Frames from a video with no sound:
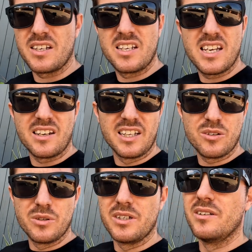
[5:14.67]
You can get
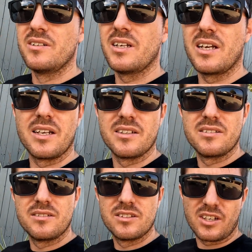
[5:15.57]
liquid and
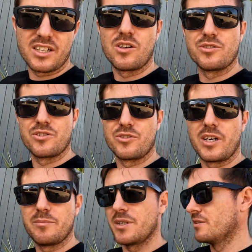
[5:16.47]
it's like a
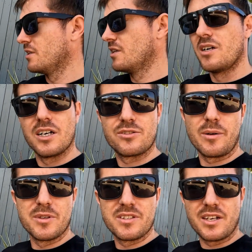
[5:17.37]
concentrate, but I just
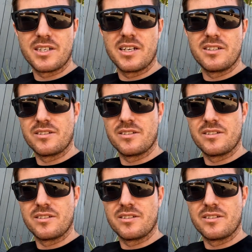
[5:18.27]
grab the sachets.